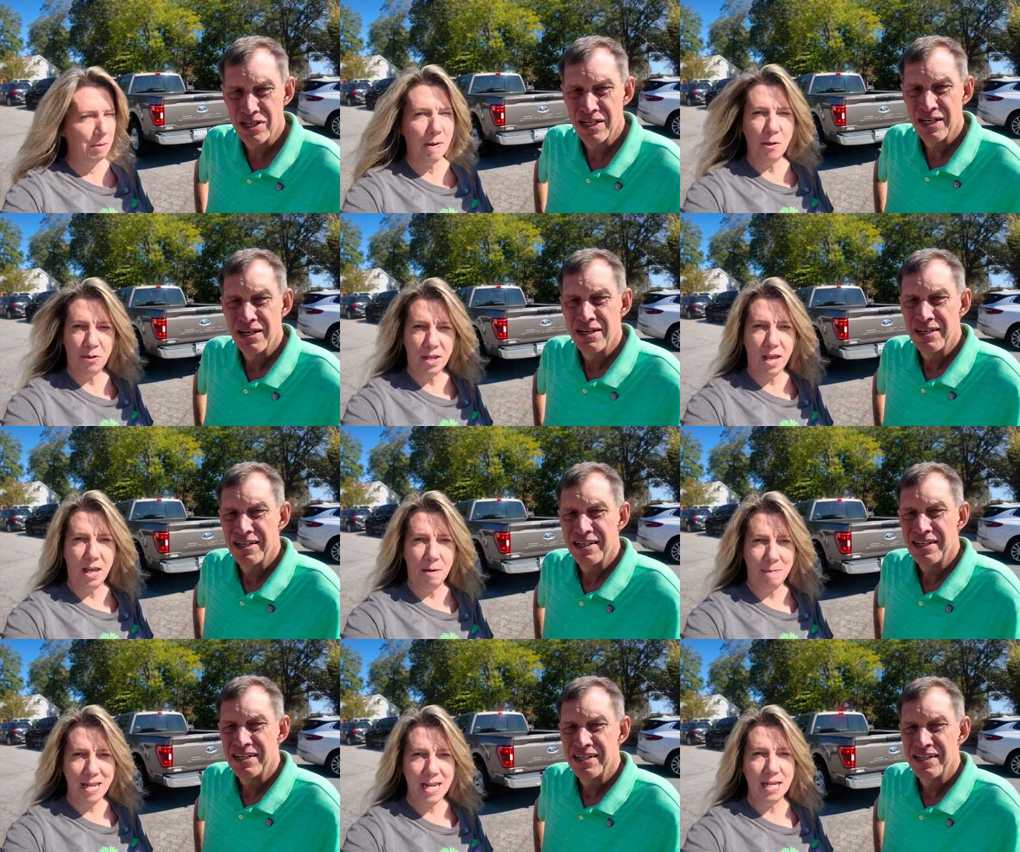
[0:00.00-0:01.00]
Speaker 1: We
Speaker 2: both got a
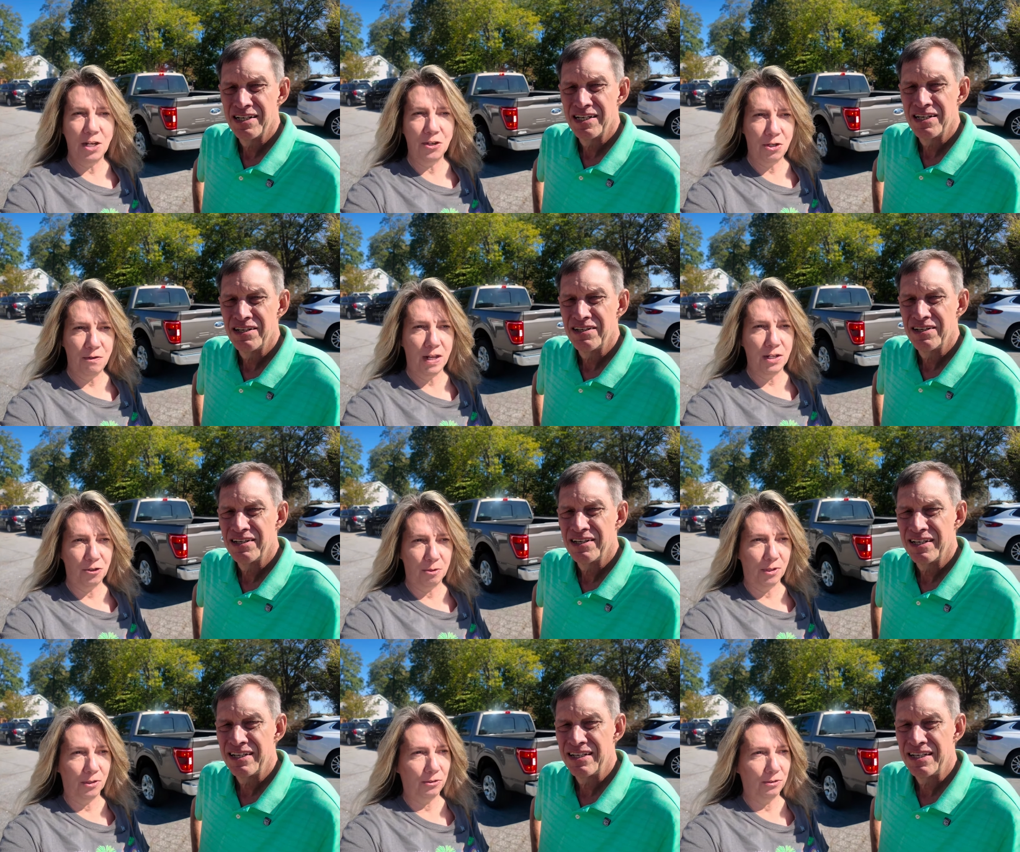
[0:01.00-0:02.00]
meat and two
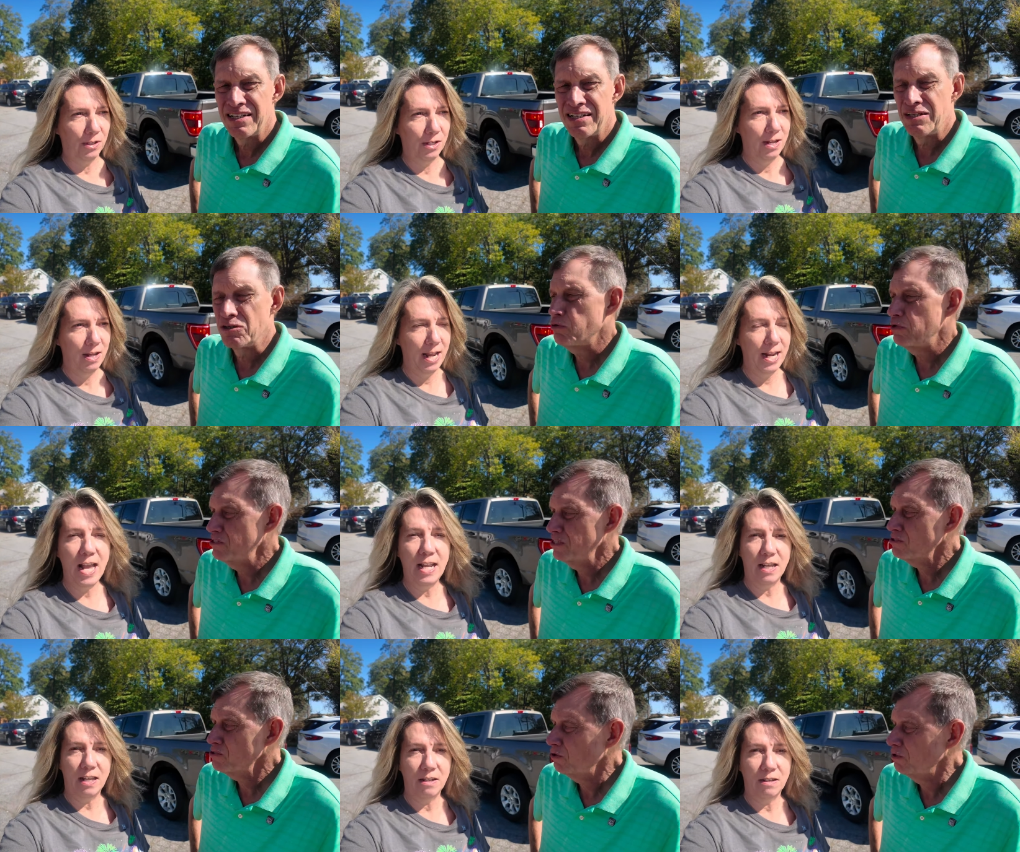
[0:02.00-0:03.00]
vegetables. Yeah, and I
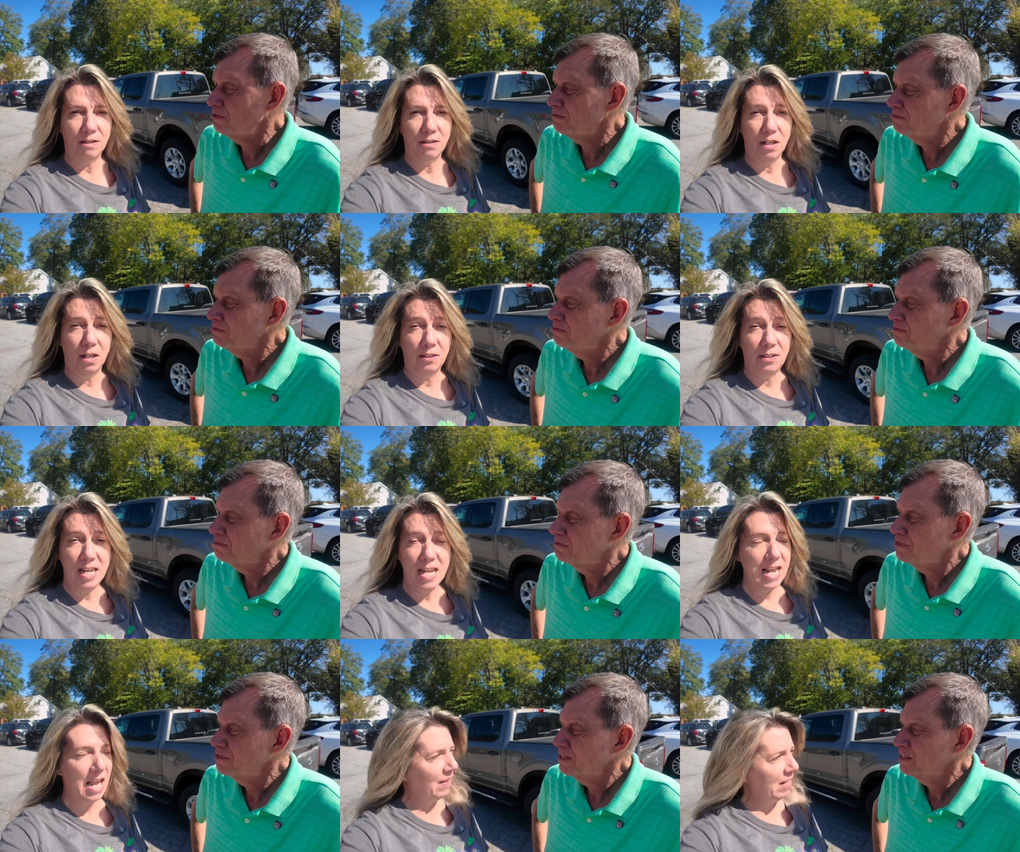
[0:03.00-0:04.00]
got total. a
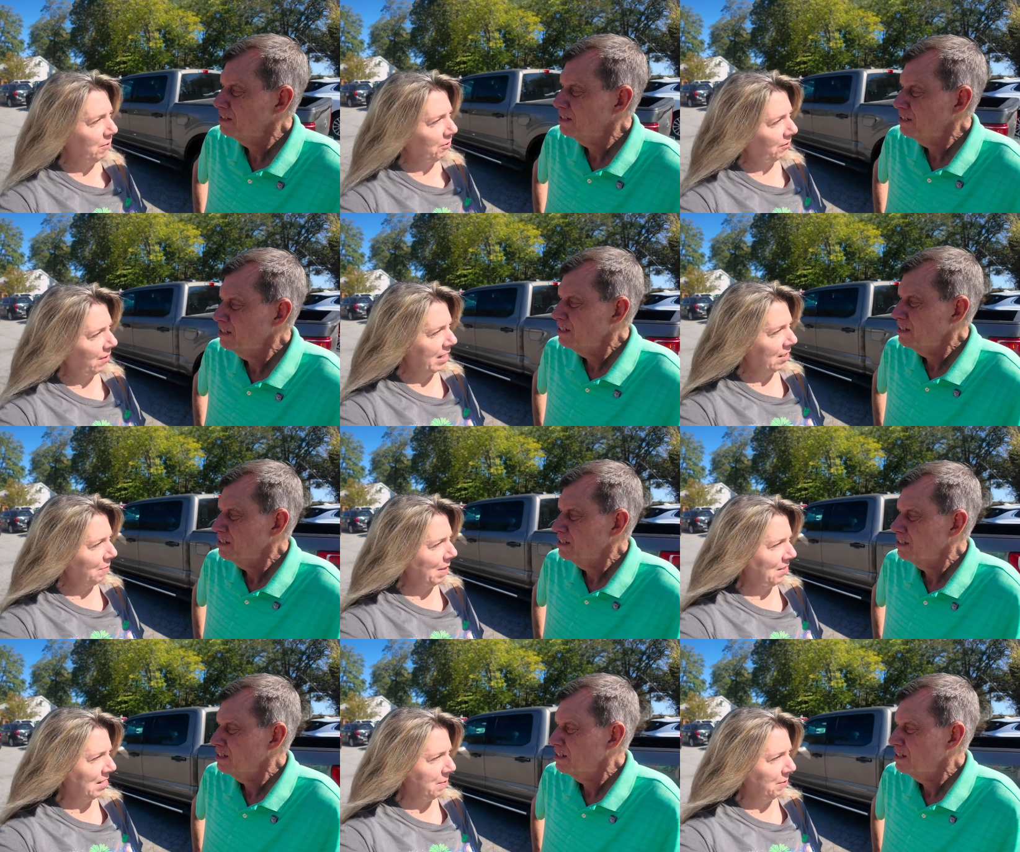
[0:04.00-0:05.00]
tea. I think was I guess my
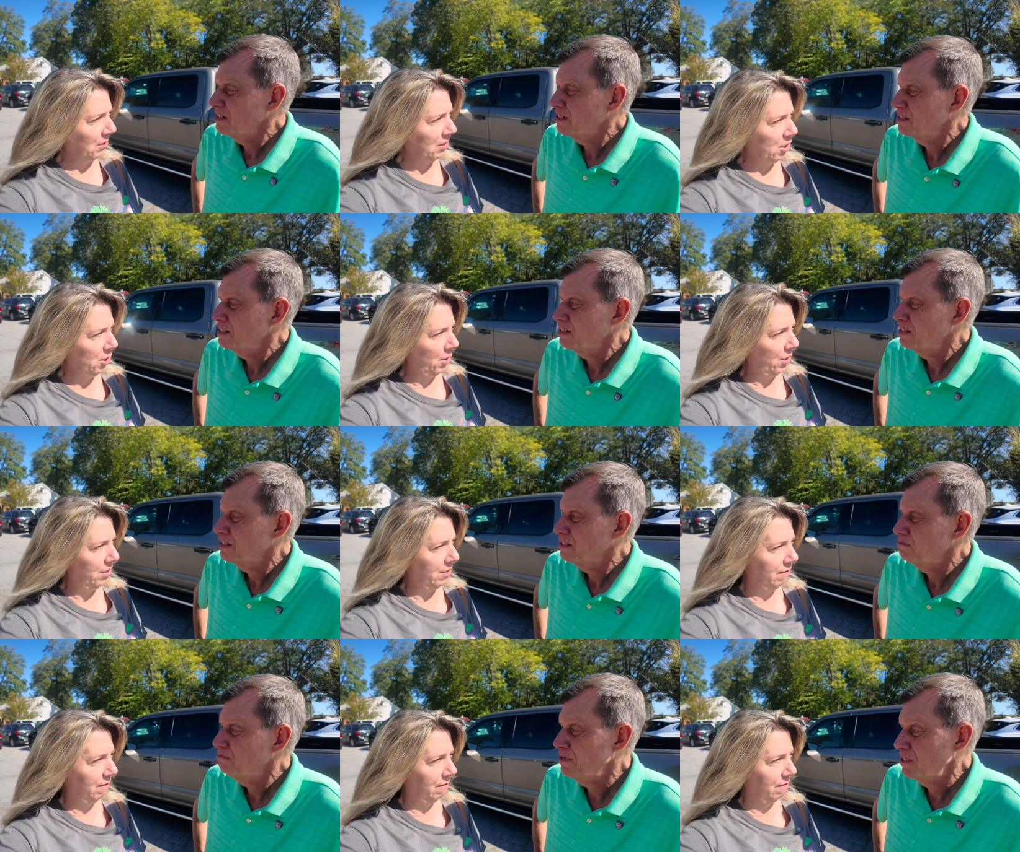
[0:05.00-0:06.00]
tea was included.
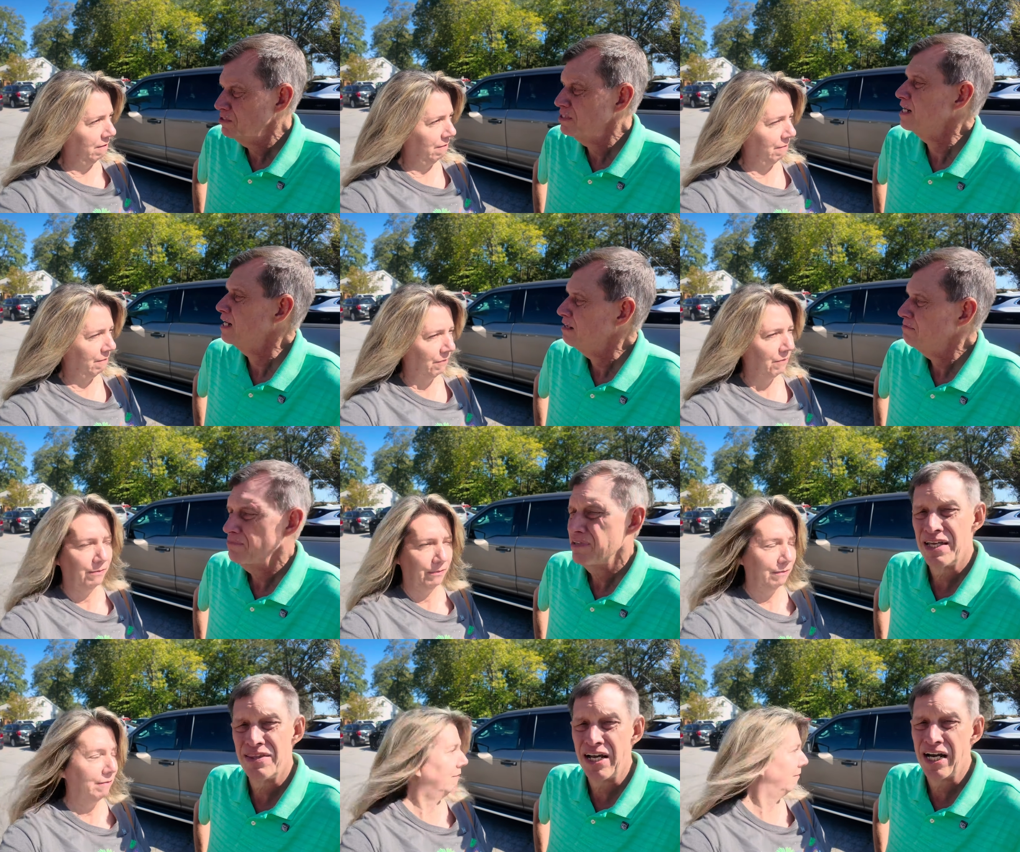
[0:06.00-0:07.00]
Speaker 1: Must yeah.
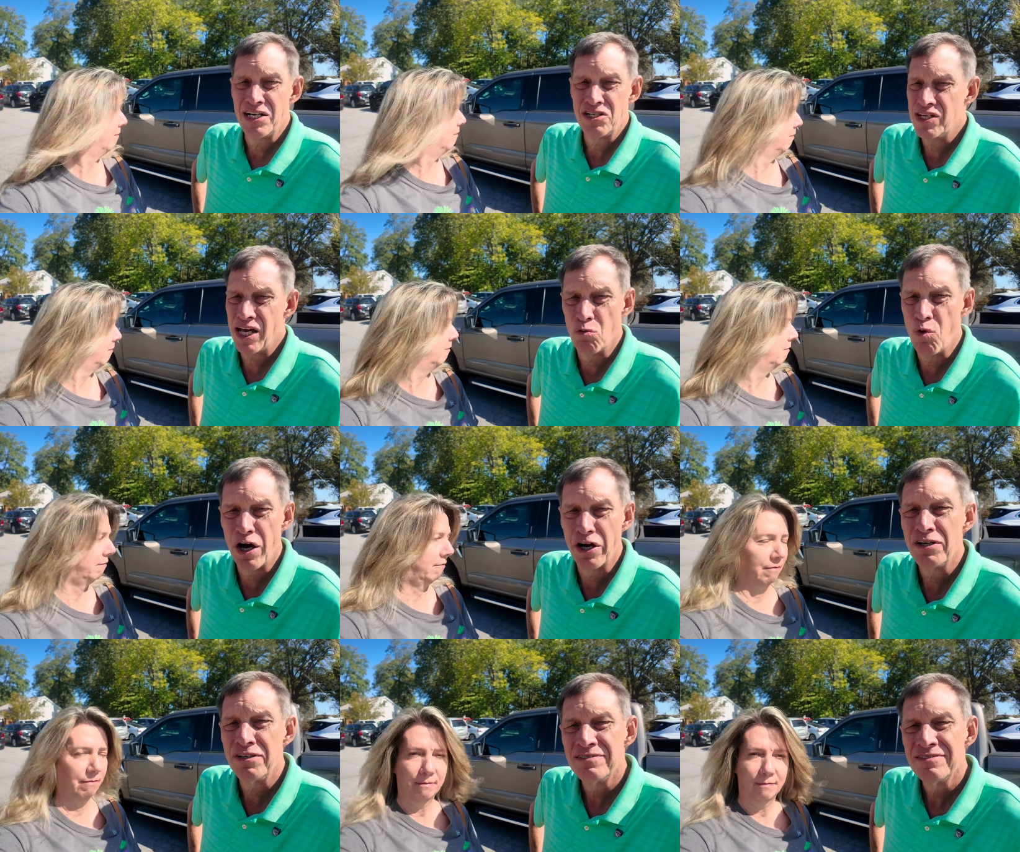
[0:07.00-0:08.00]
And then I just had
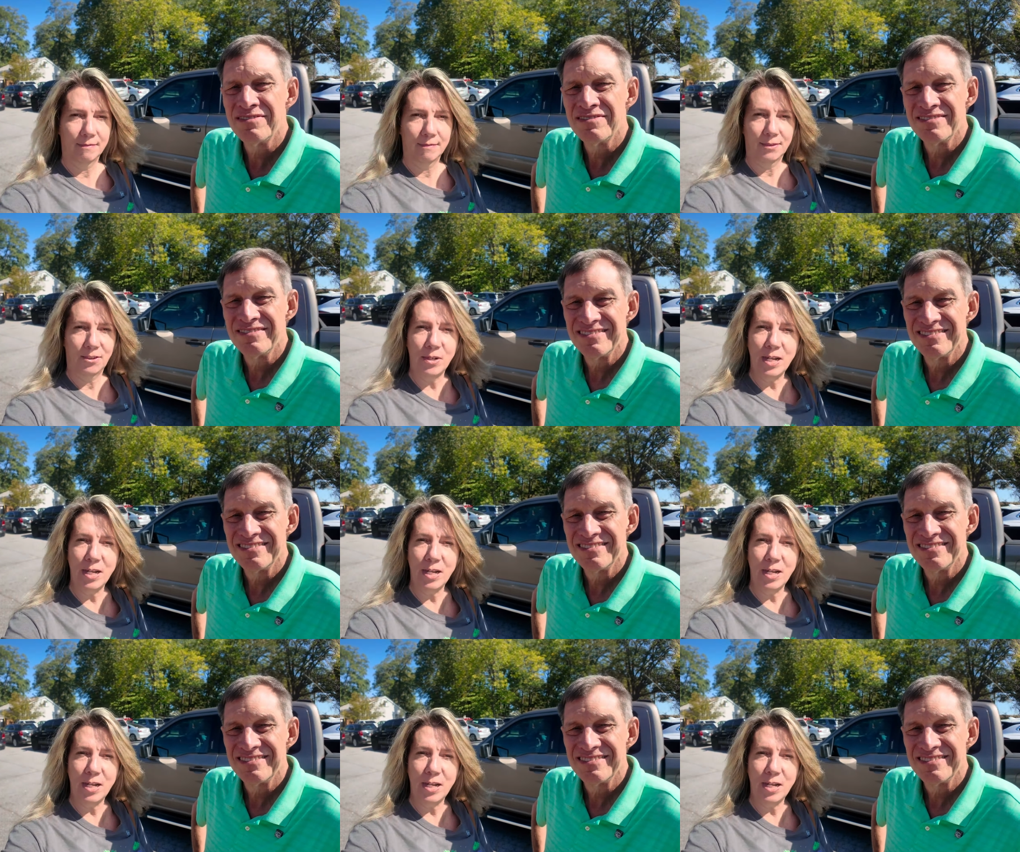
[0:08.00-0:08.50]
water.
Speaker 2: So